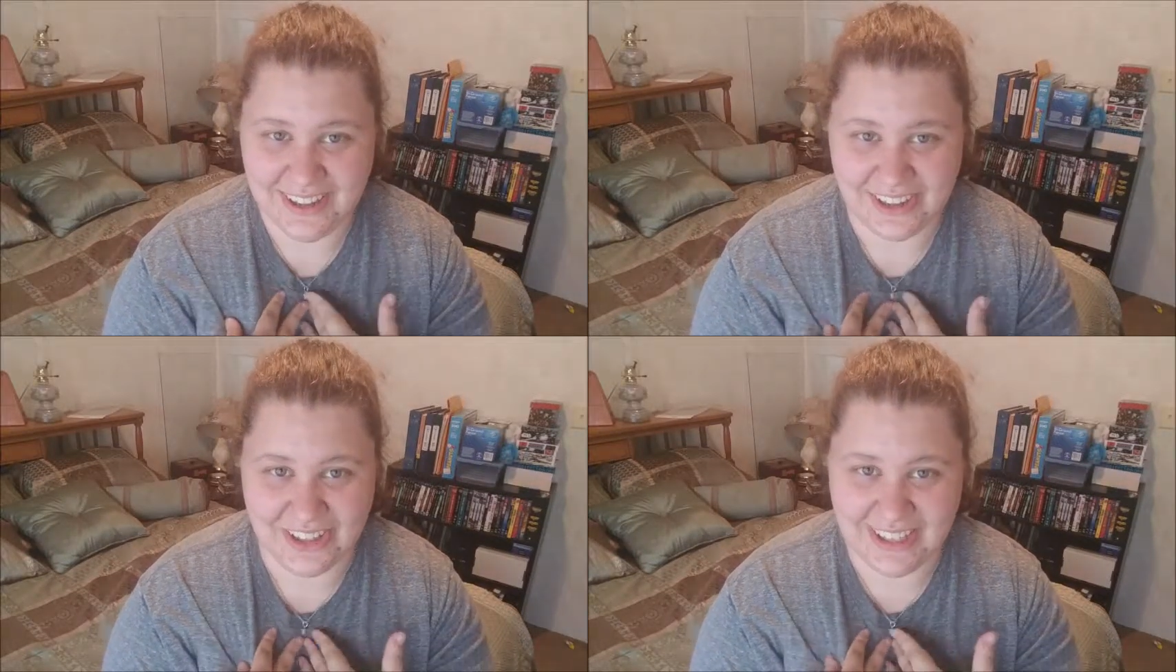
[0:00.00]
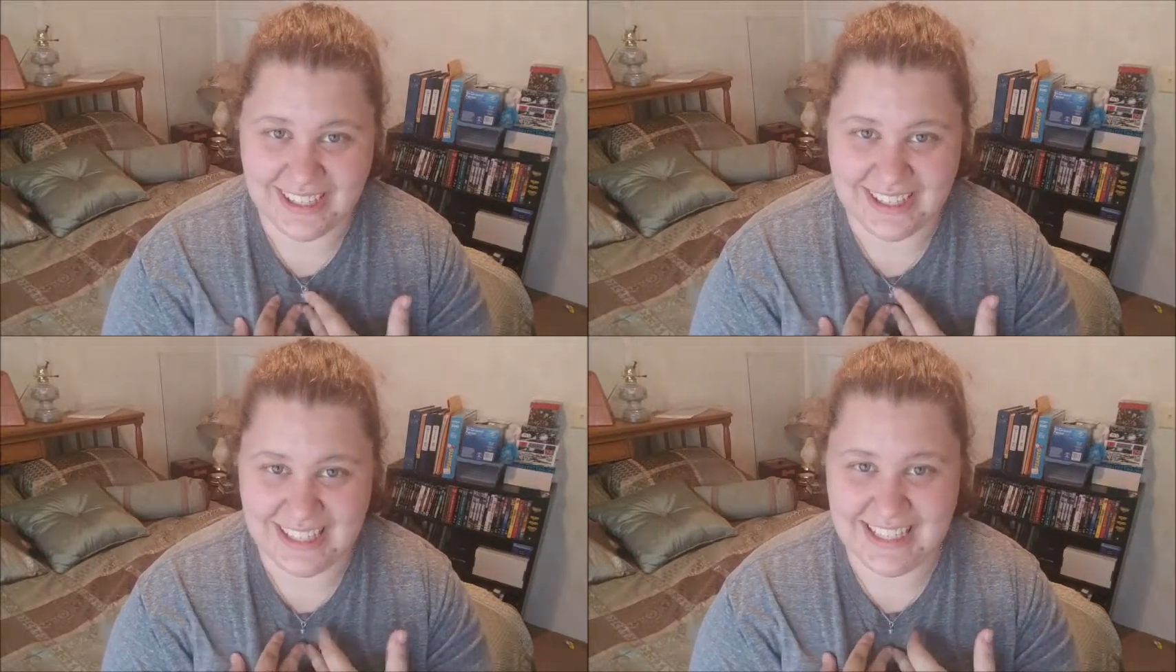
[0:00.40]
There are
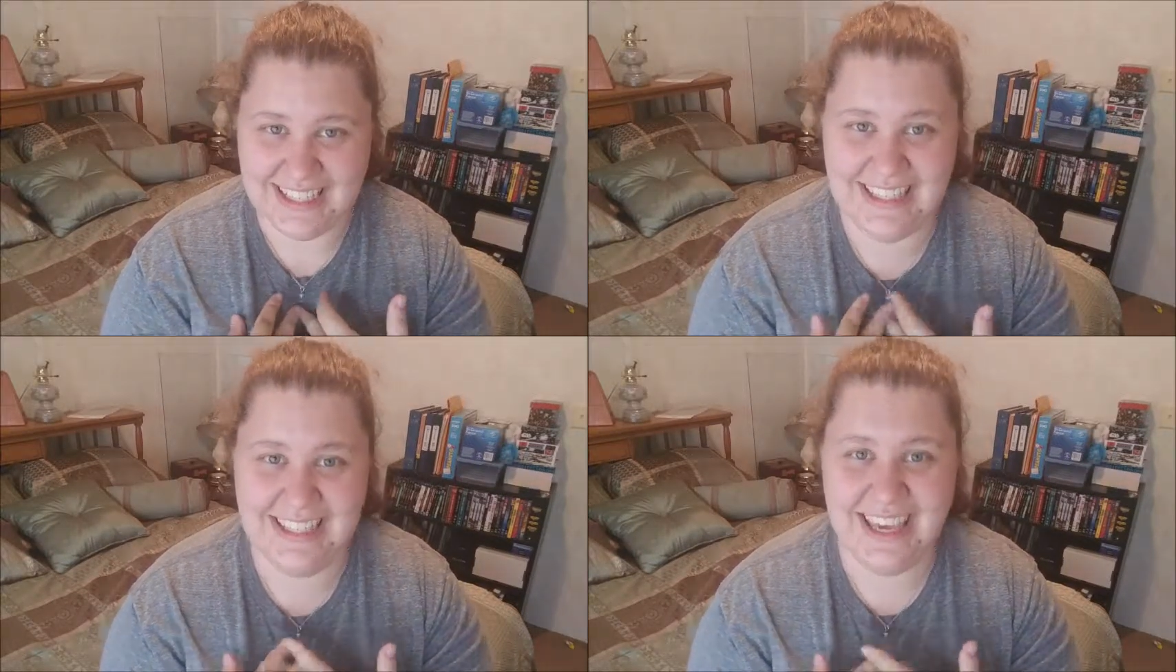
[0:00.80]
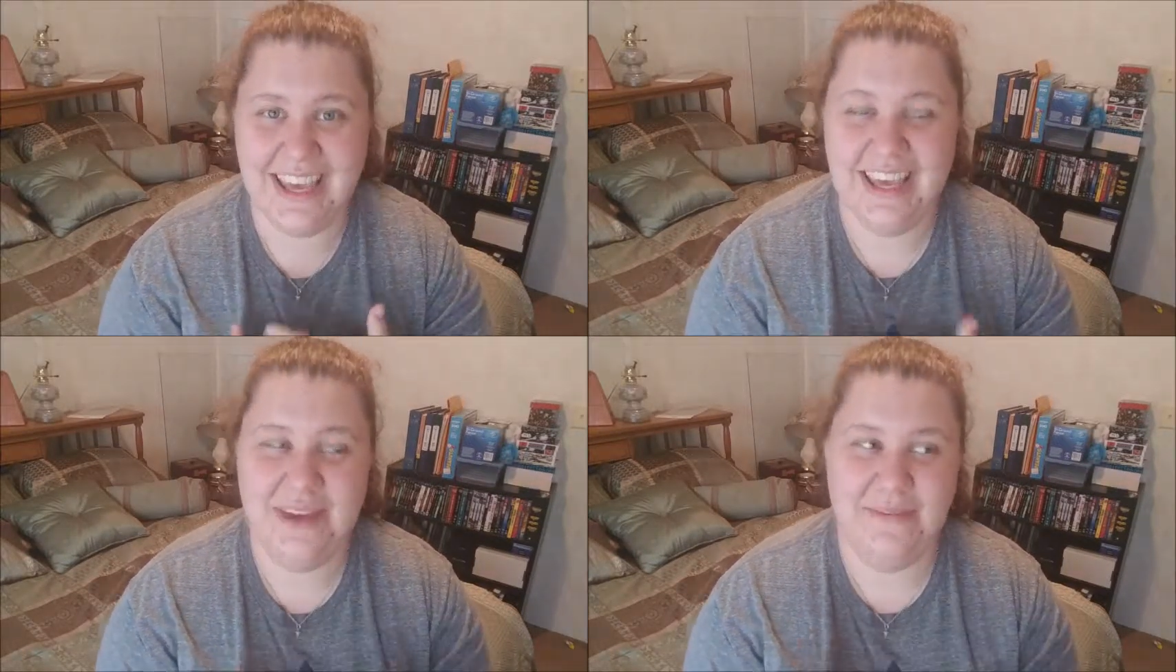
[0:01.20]
kids,
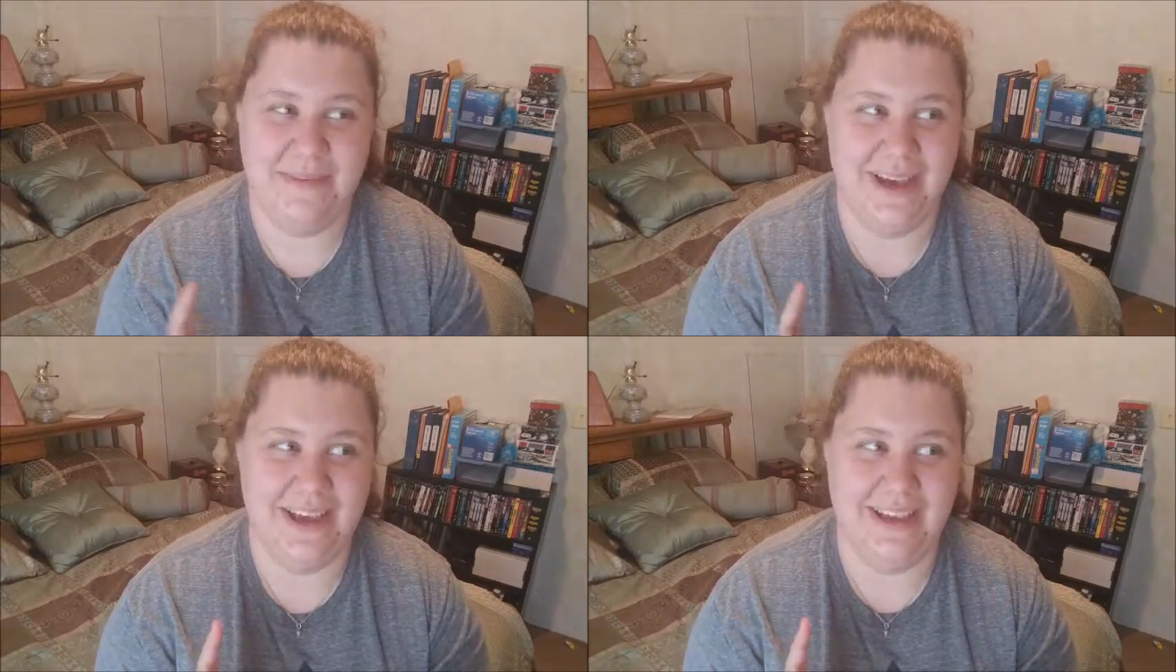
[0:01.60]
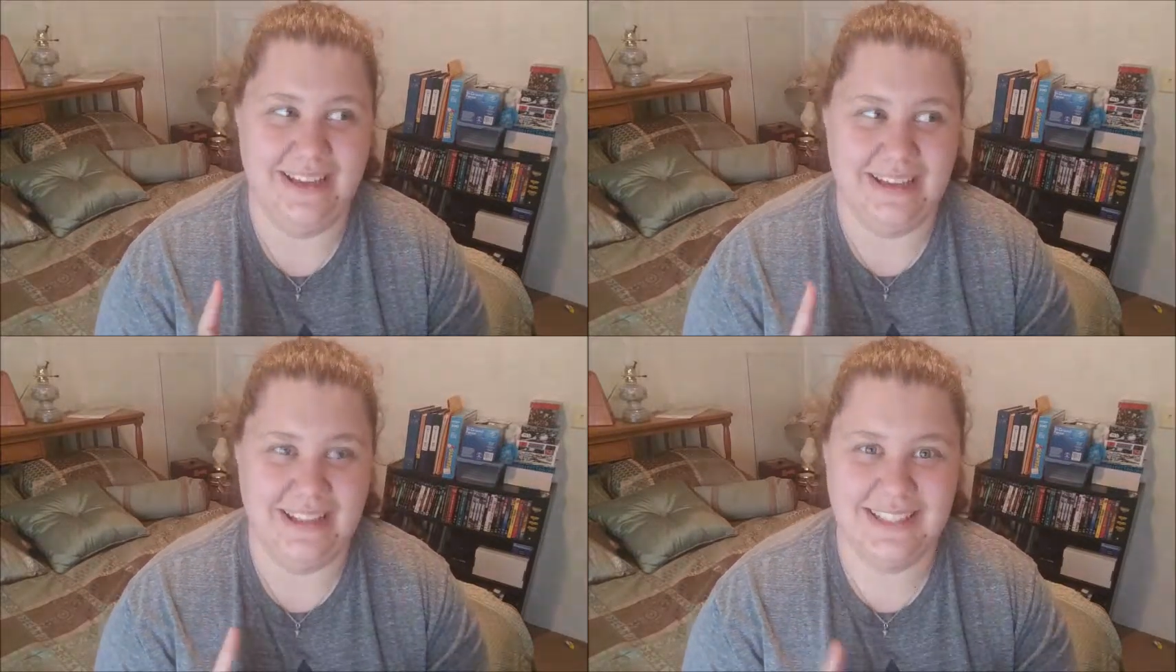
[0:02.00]
but
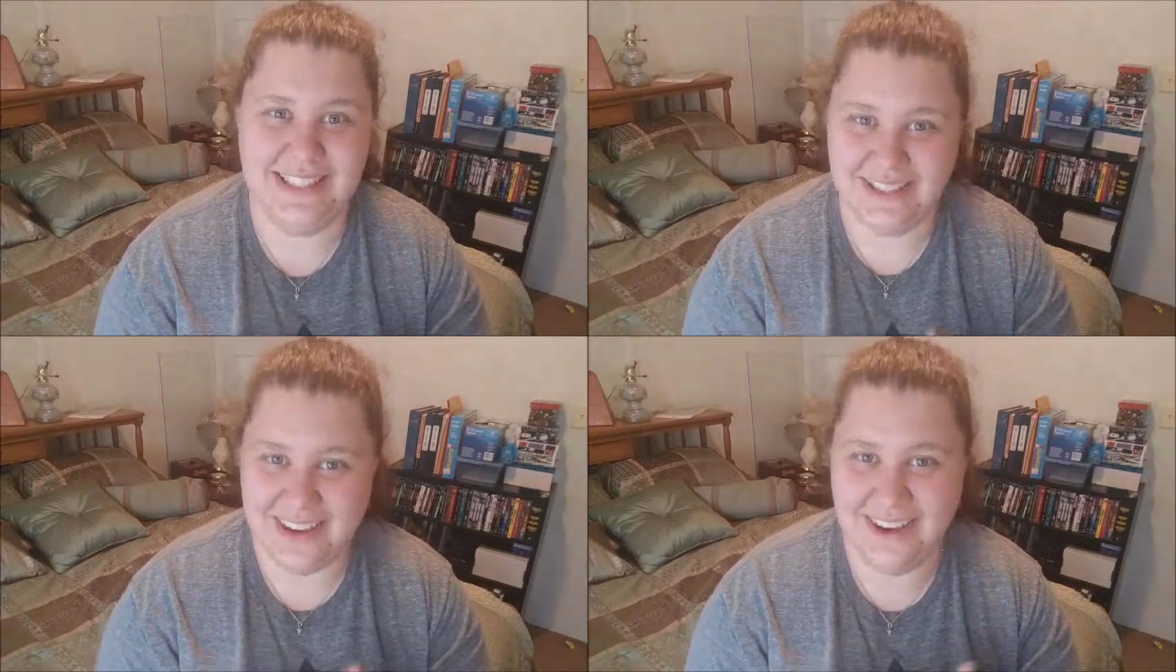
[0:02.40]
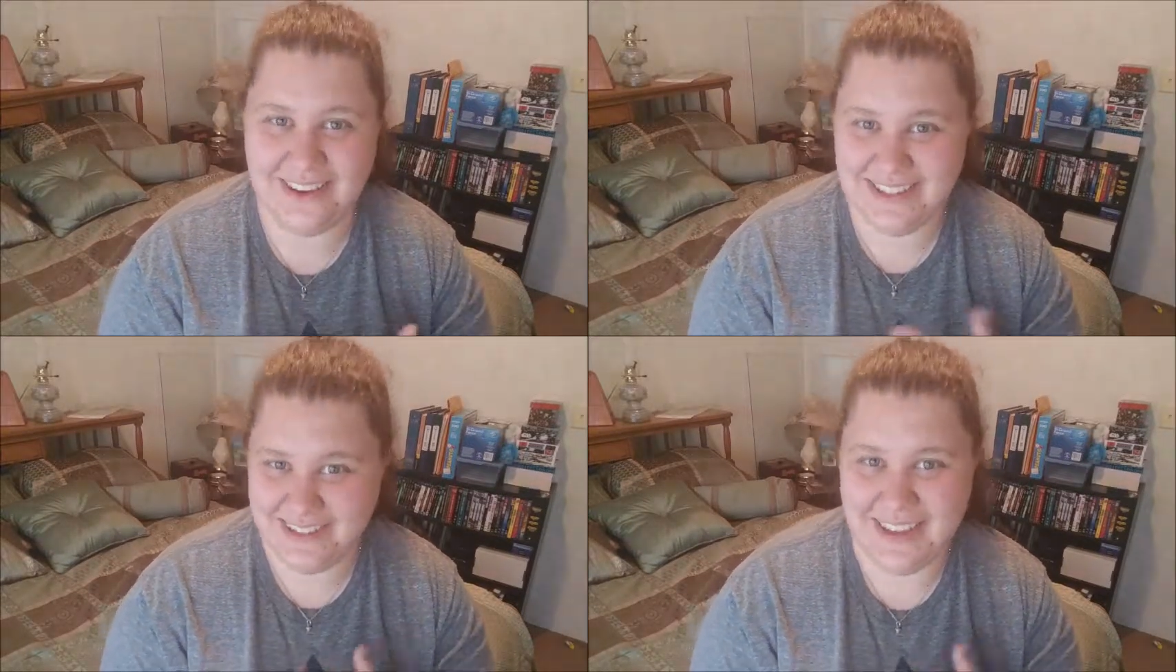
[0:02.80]
2
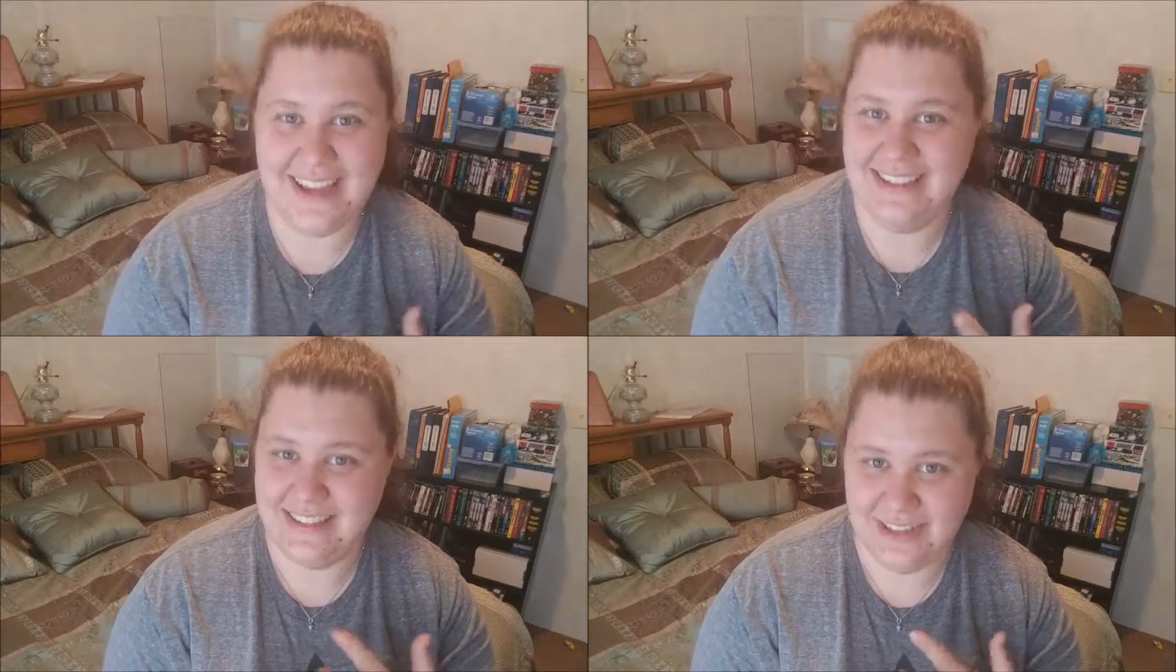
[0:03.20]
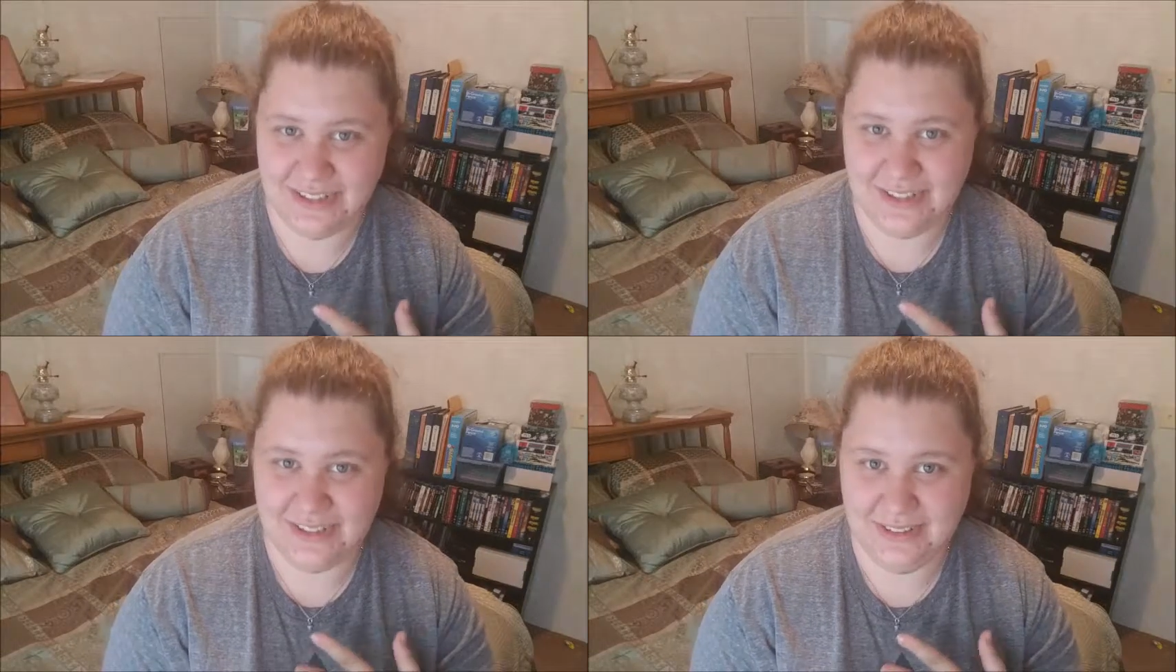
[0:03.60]
dogs, 2 cats, and a
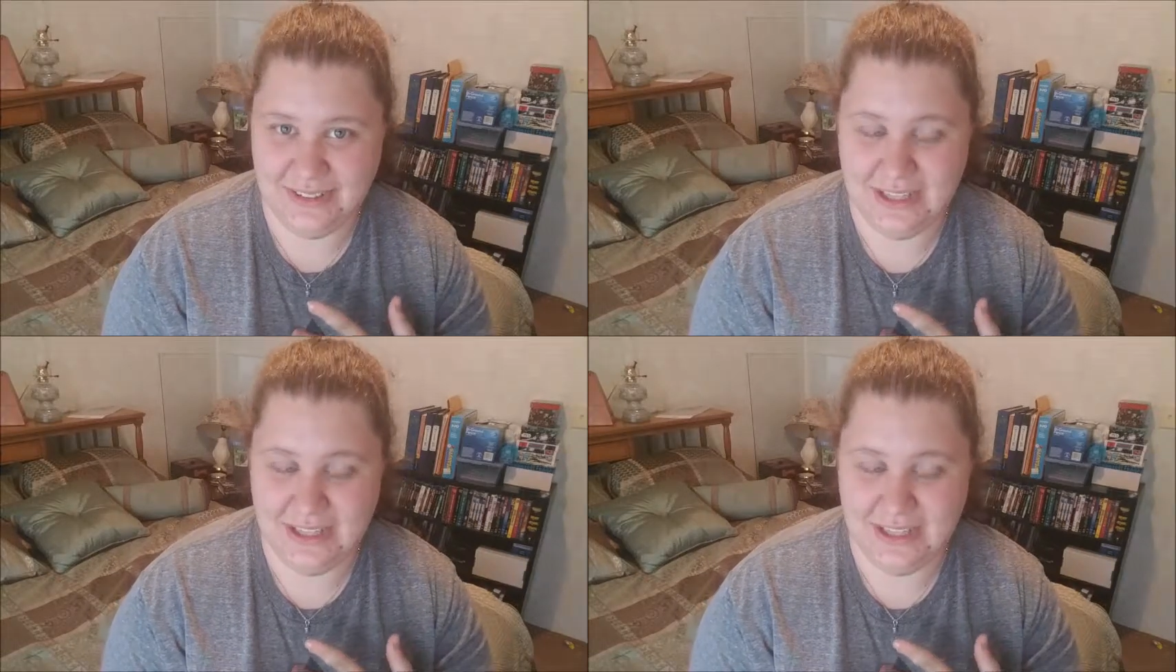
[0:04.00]
turtle,